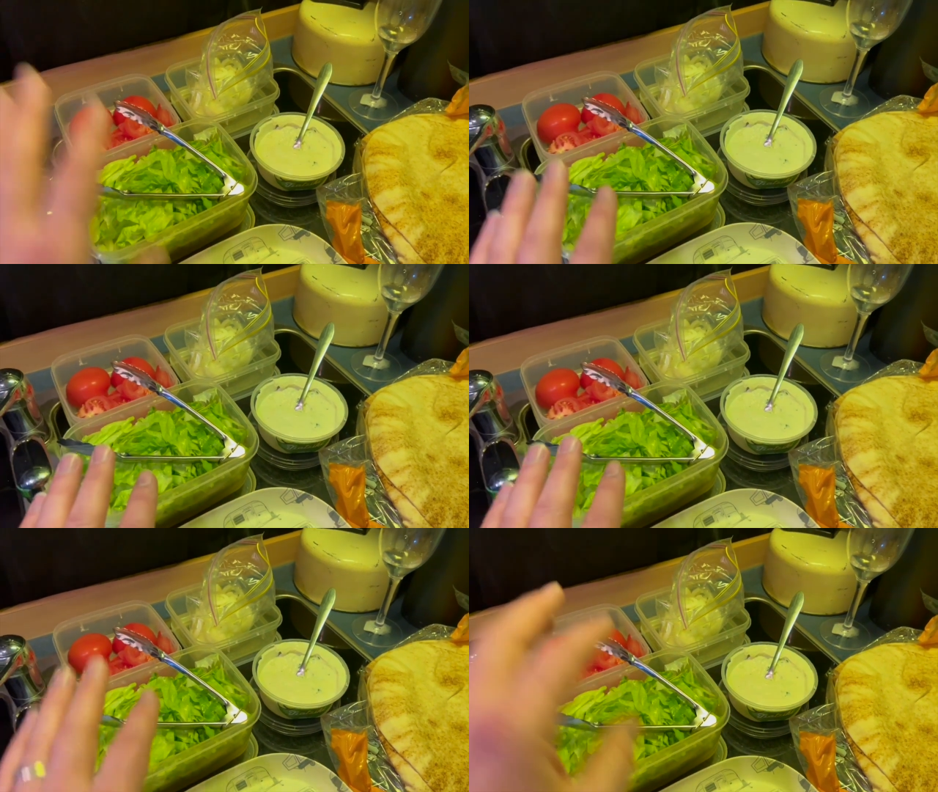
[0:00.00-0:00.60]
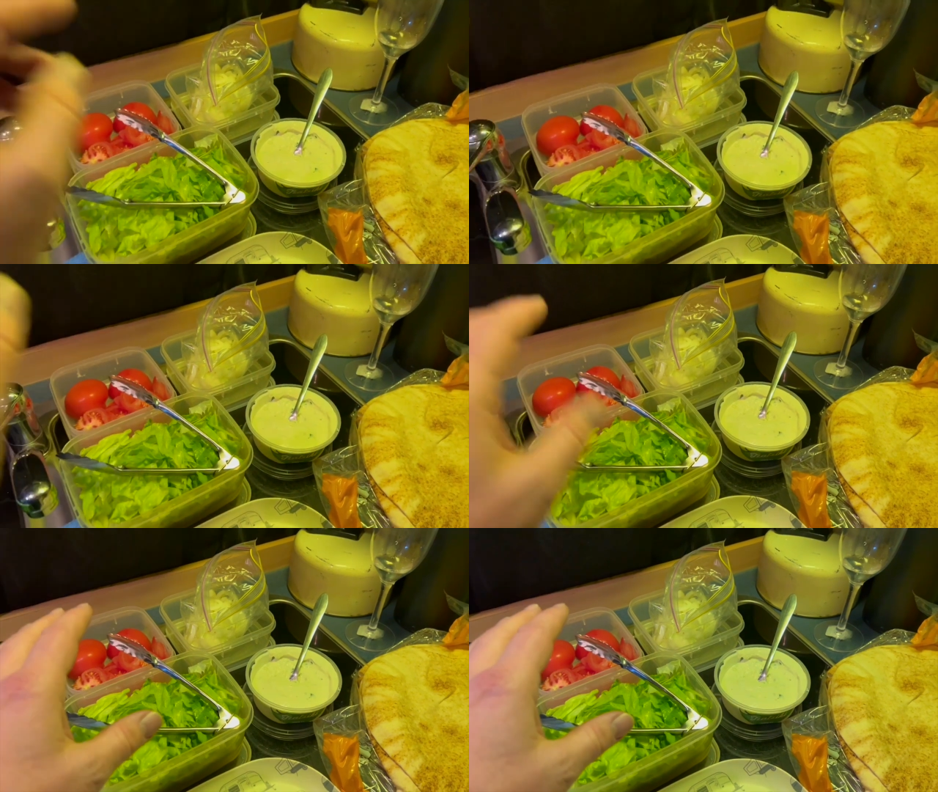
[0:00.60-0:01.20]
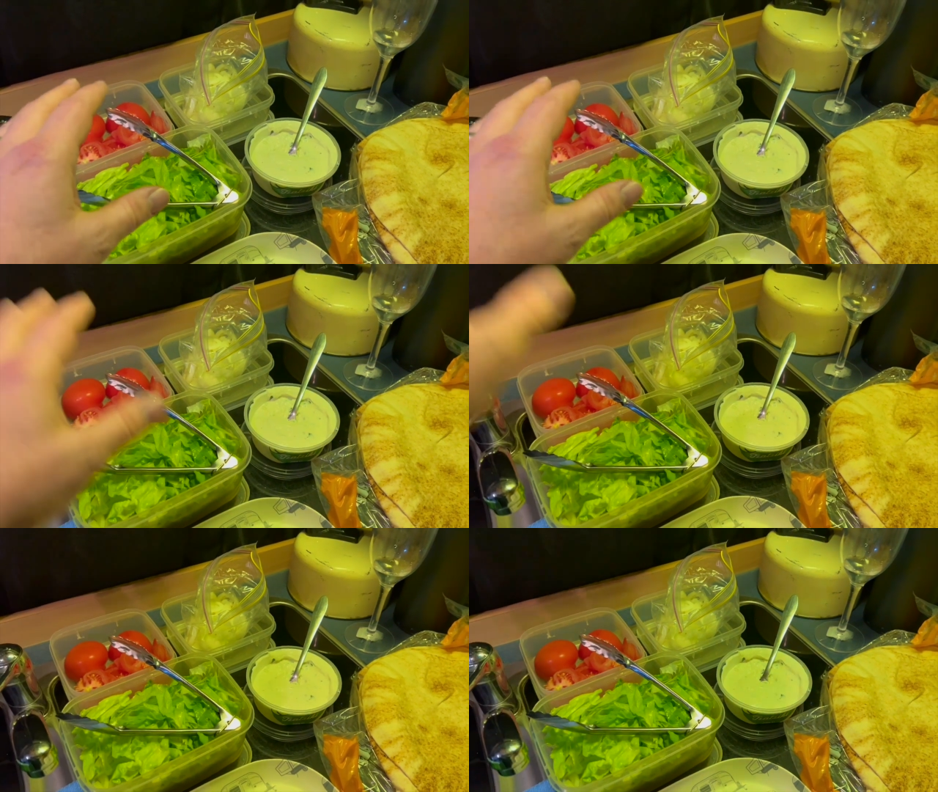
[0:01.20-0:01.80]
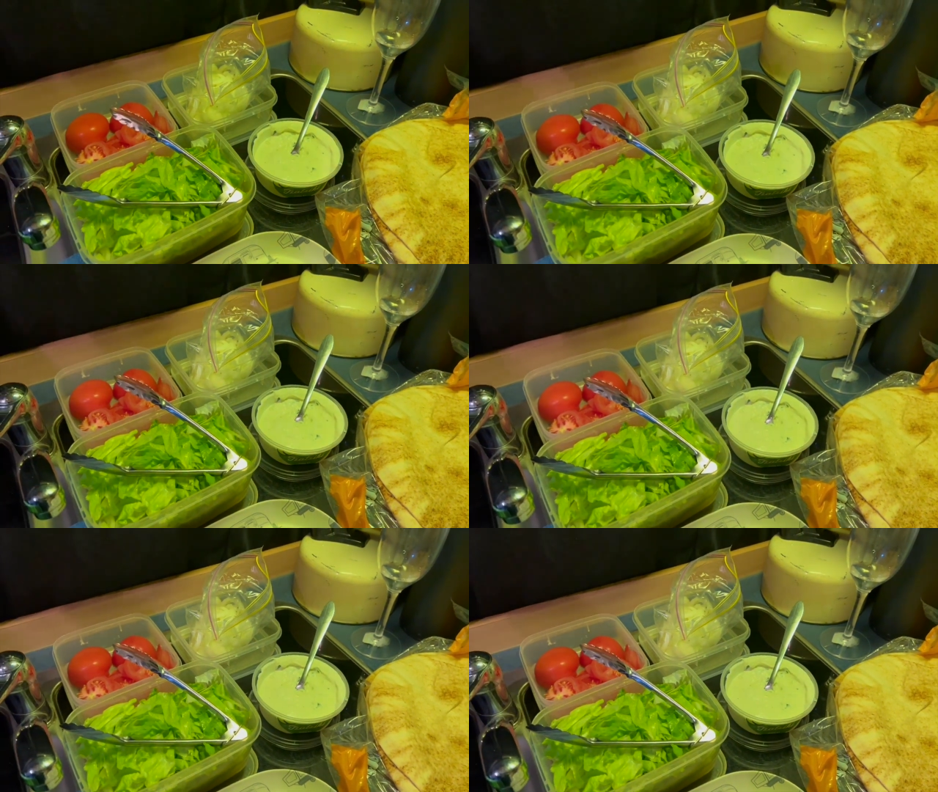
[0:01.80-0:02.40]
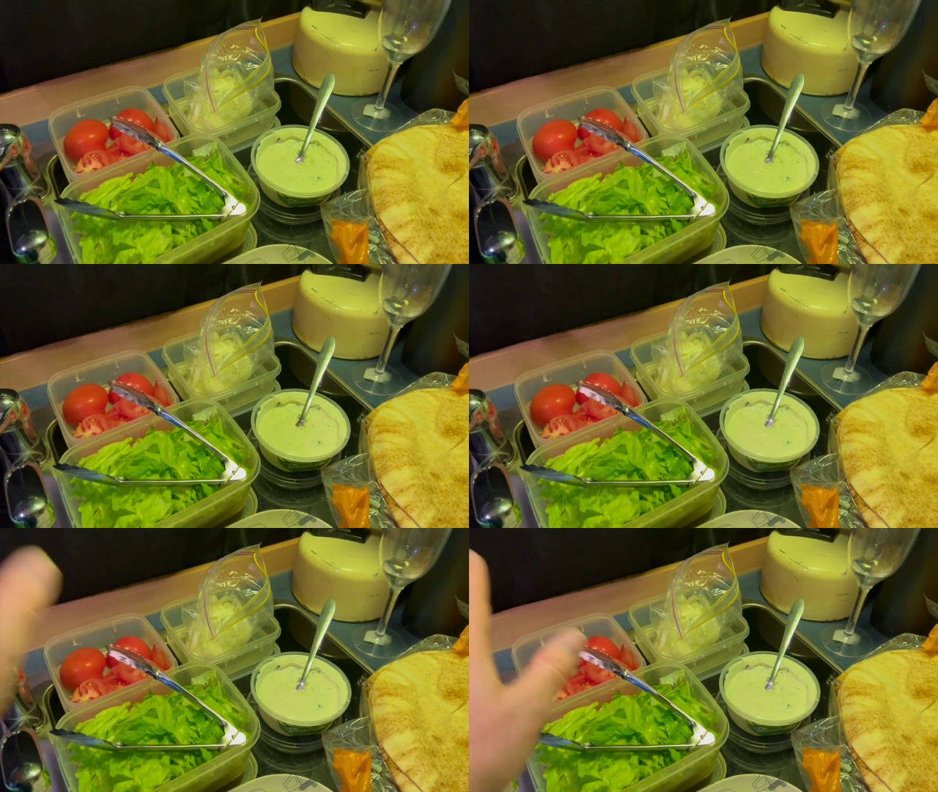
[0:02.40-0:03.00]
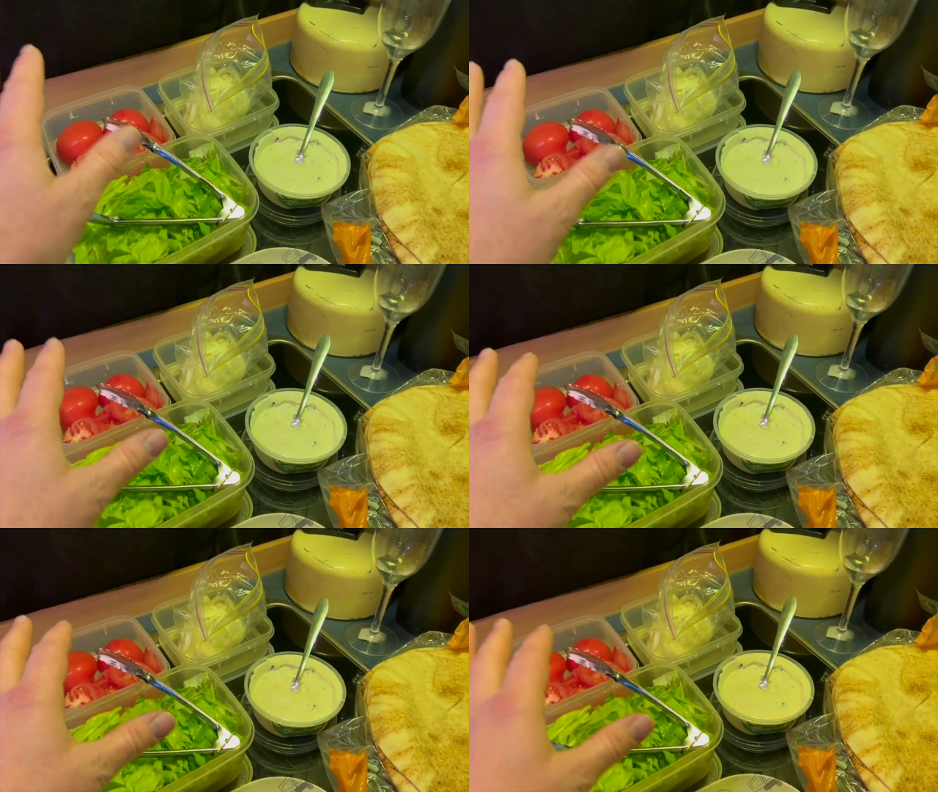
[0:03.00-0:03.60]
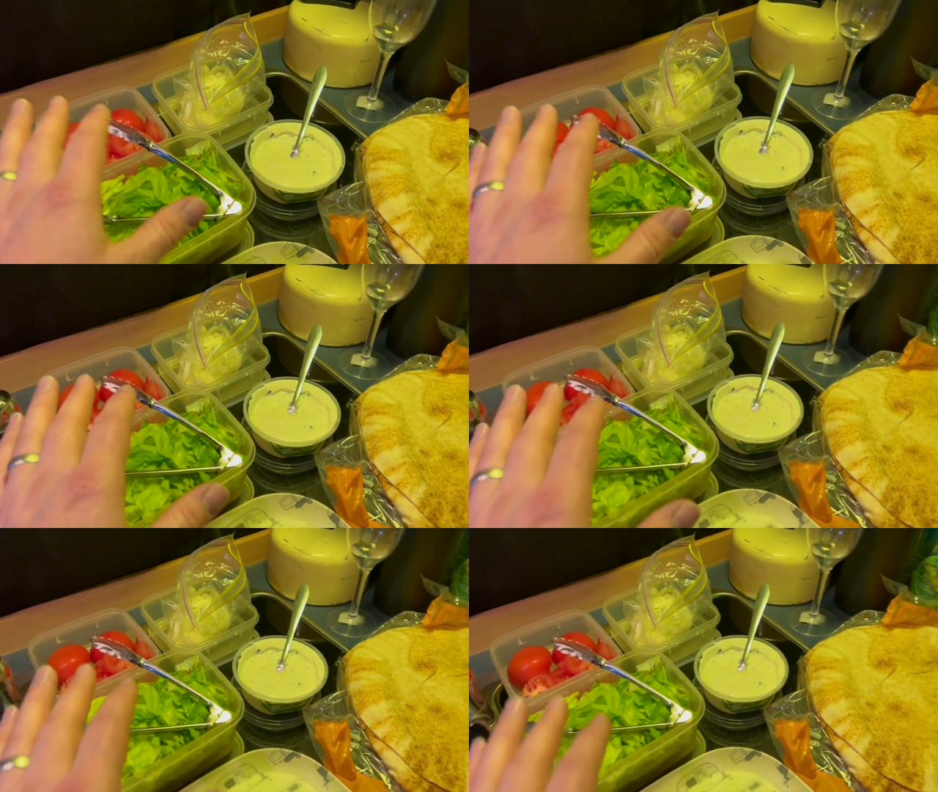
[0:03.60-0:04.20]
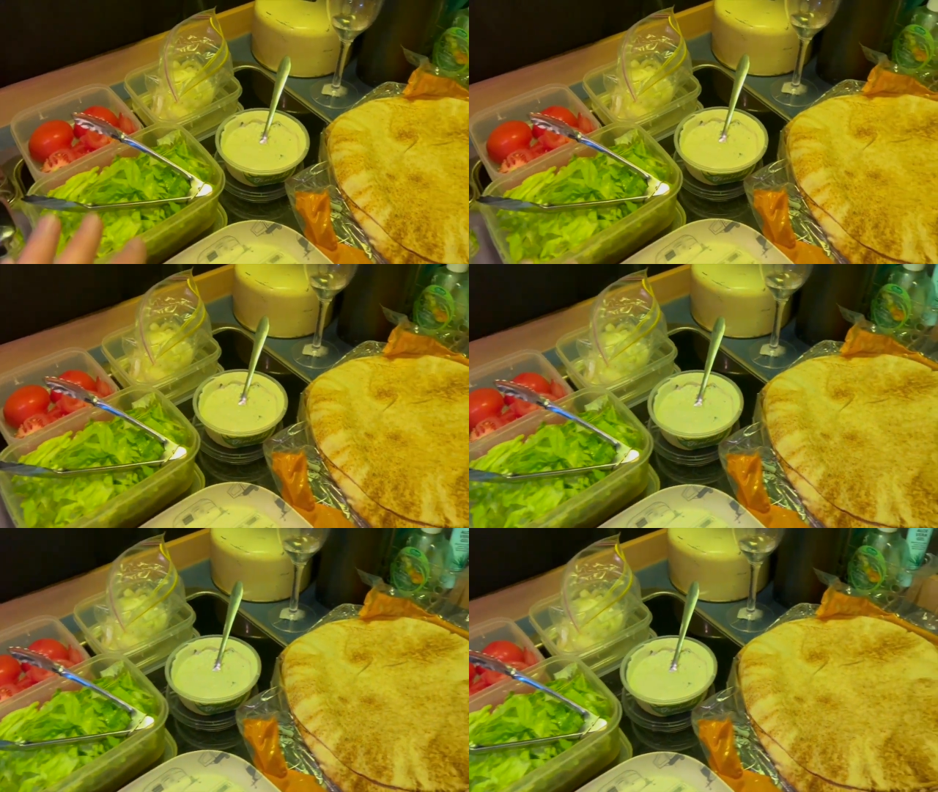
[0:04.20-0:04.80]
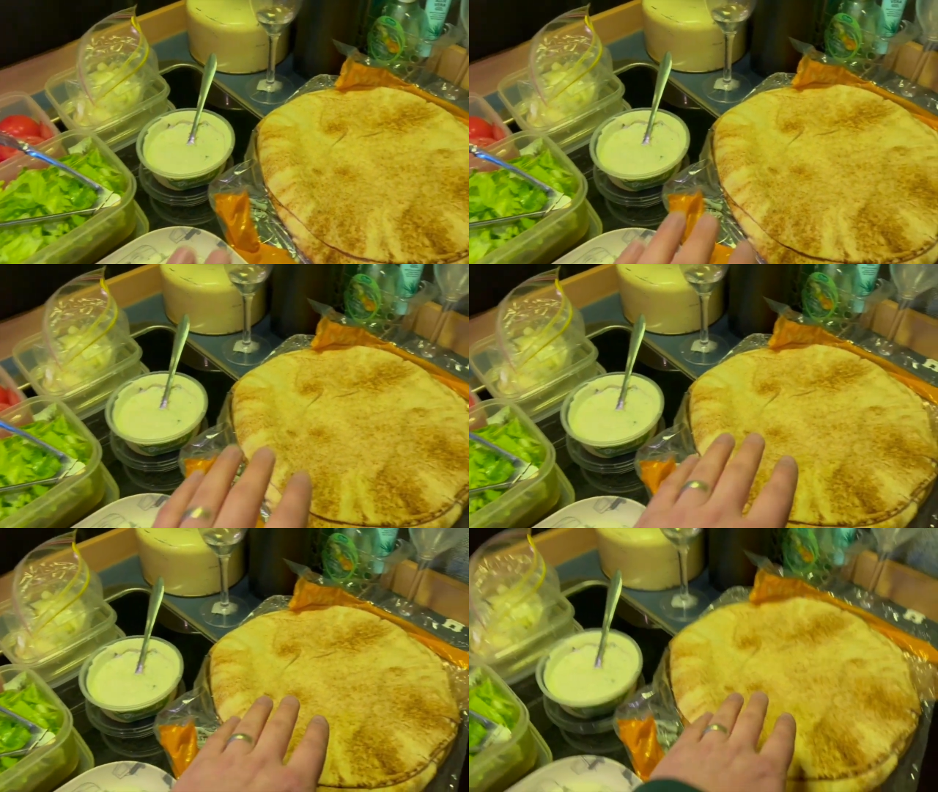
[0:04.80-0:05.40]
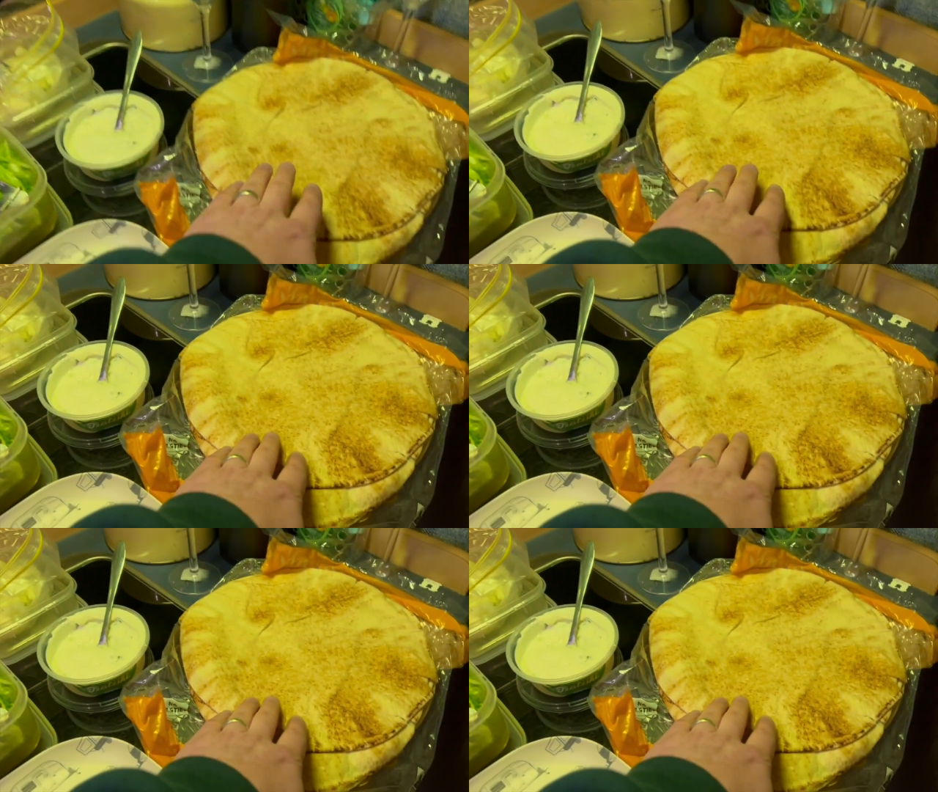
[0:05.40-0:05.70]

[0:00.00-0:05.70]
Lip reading: [unreadable: no face in view]